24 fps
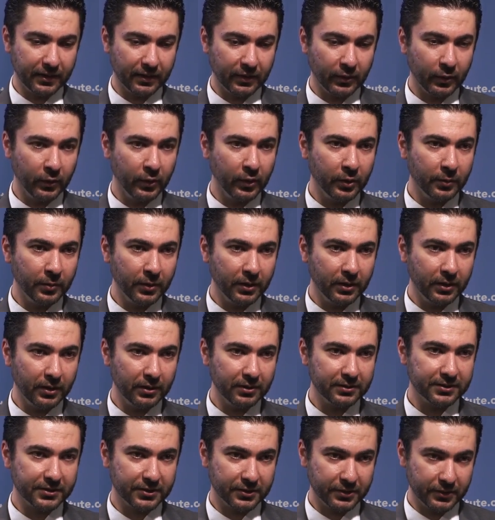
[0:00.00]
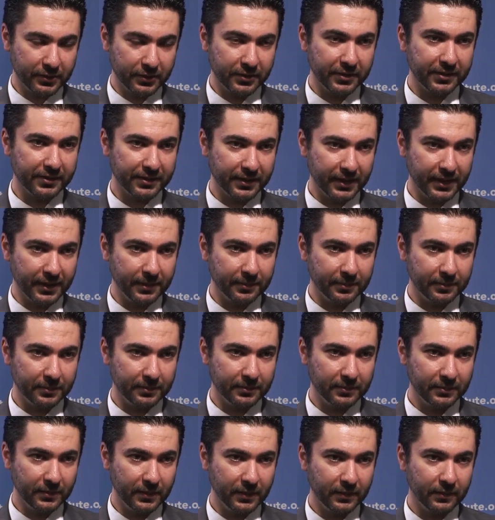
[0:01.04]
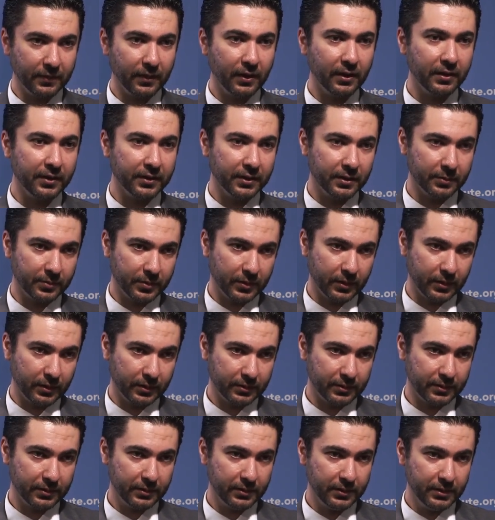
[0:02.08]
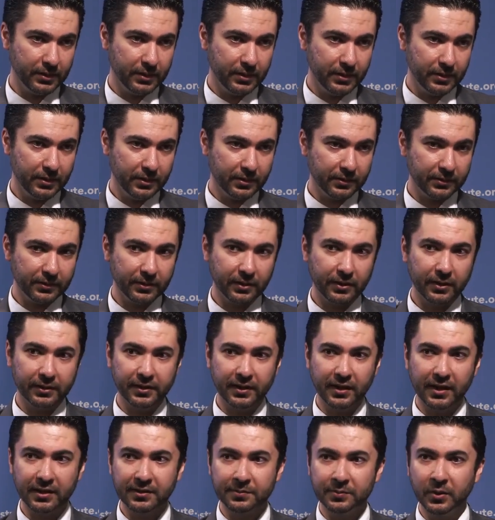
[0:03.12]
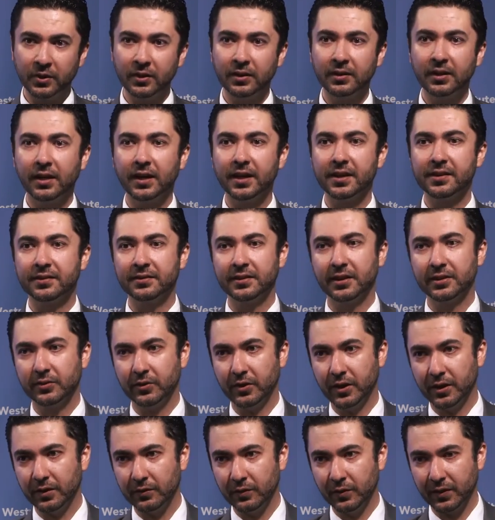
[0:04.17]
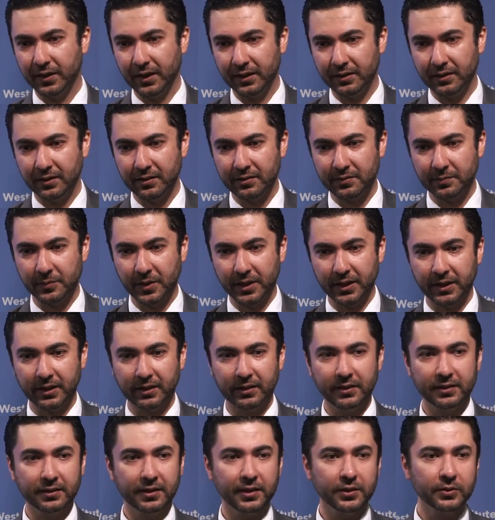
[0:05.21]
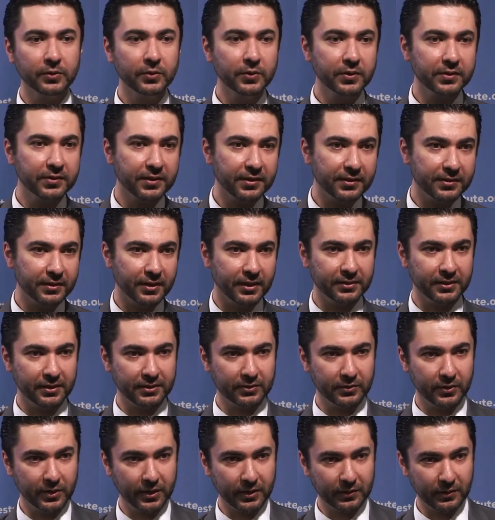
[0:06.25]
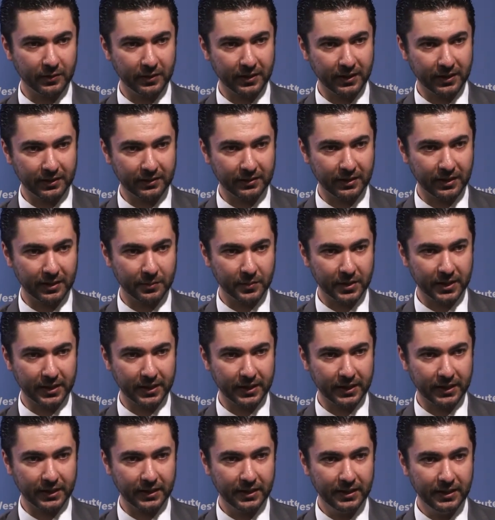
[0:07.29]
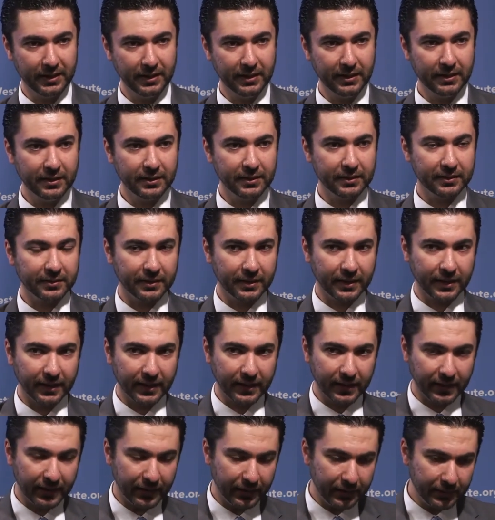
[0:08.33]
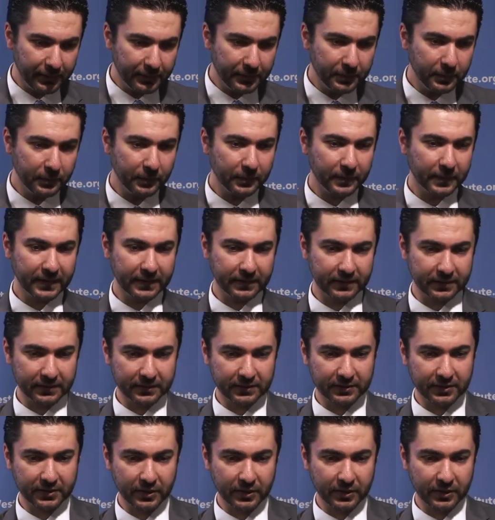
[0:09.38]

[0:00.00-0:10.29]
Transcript: global terrorism falling apart. So the Hezbollah is not going to get its money. The Houthis are not going to get their money. The